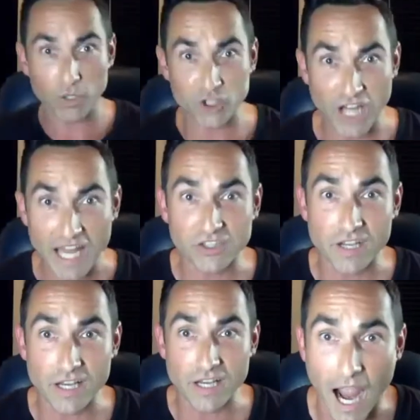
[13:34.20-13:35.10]
change the
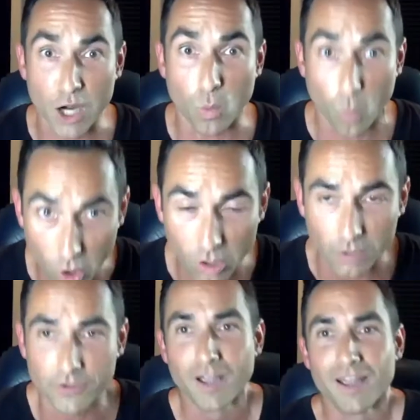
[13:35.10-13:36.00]
entire world?
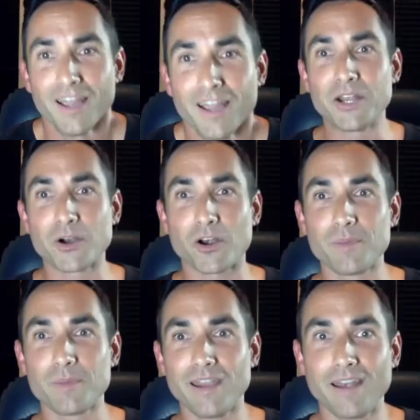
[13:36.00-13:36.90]
You know what I
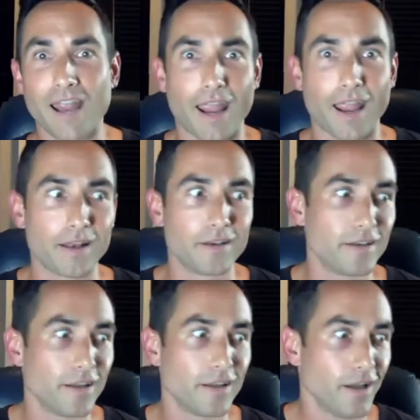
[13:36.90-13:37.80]
mean? And
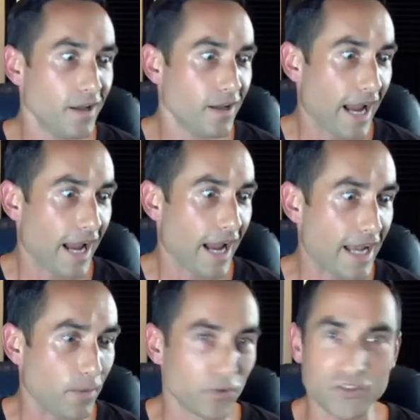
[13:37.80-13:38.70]

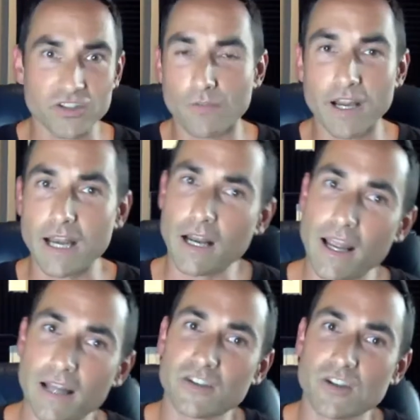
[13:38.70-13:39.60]
it was just and I
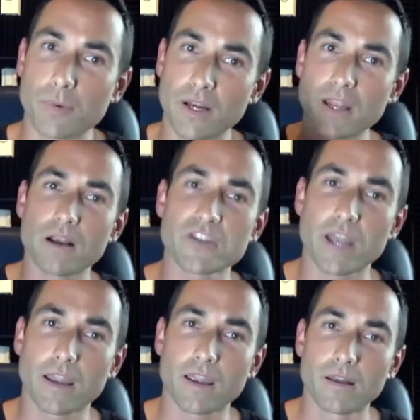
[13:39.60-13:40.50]
had to stop right there. I was
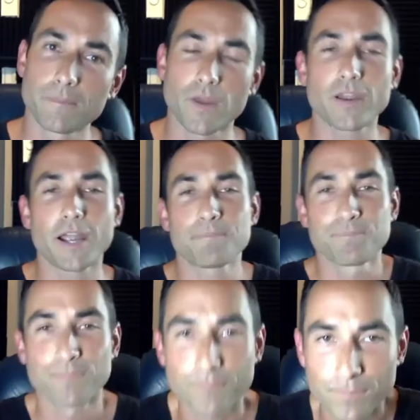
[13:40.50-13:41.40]
like, okay,
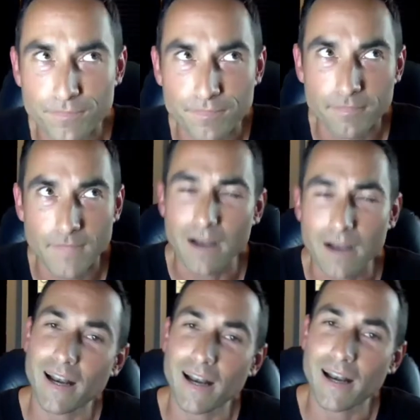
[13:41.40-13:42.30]
how did I
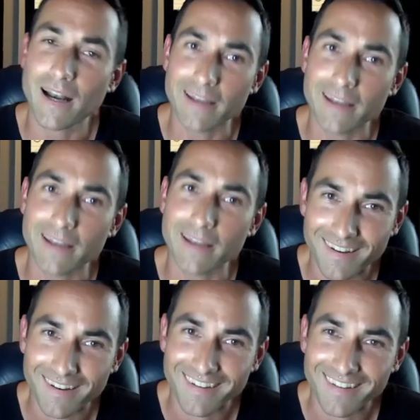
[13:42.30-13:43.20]
get
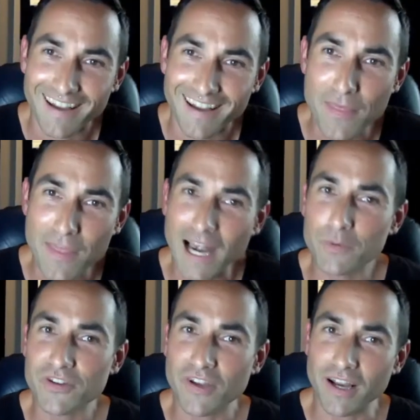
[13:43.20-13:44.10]
here?
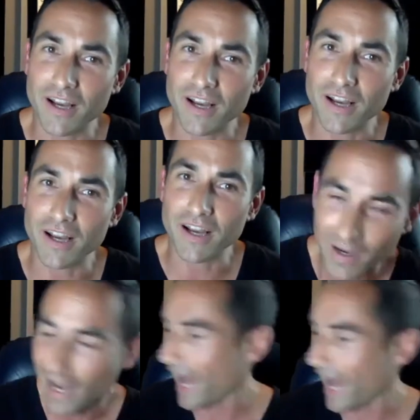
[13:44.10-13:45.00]
And then I was in
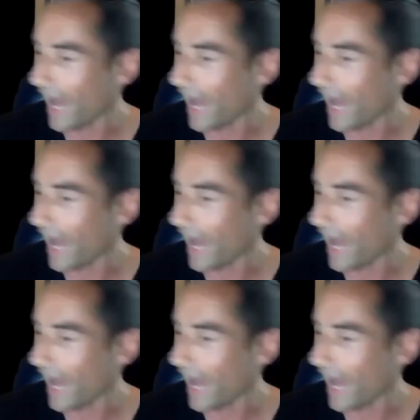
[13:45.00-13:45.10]
Cabo,